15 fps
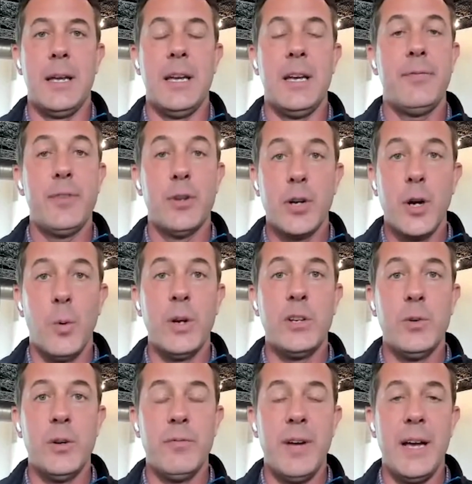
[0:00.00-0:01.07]
If you're
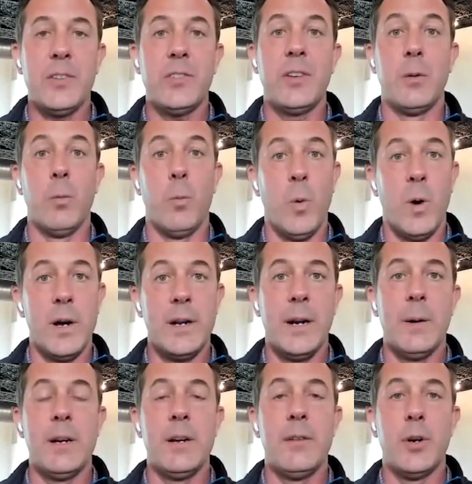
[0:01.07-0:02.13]
going to invest in one
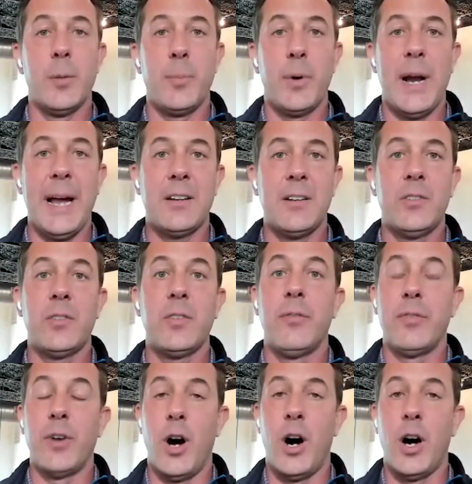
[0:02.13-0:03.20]
area of your practice
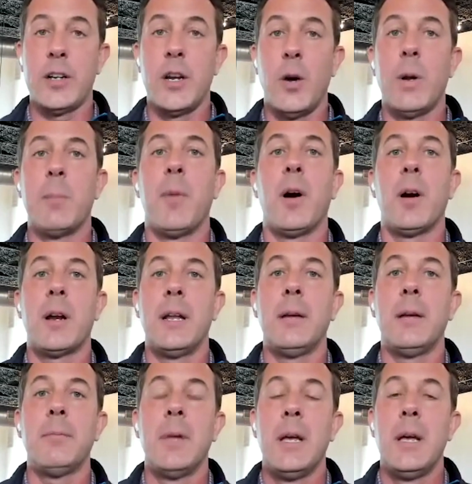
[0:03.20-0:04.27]
for ongoing
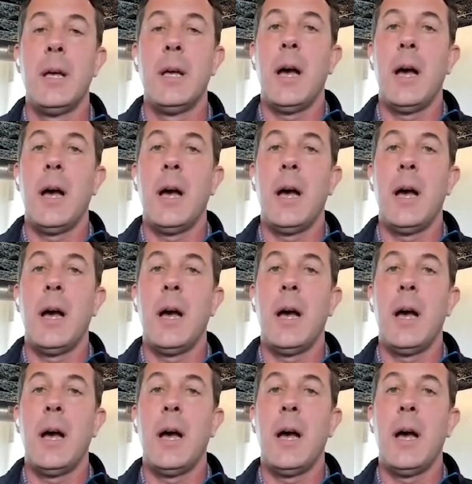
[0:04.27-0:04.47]
marketing,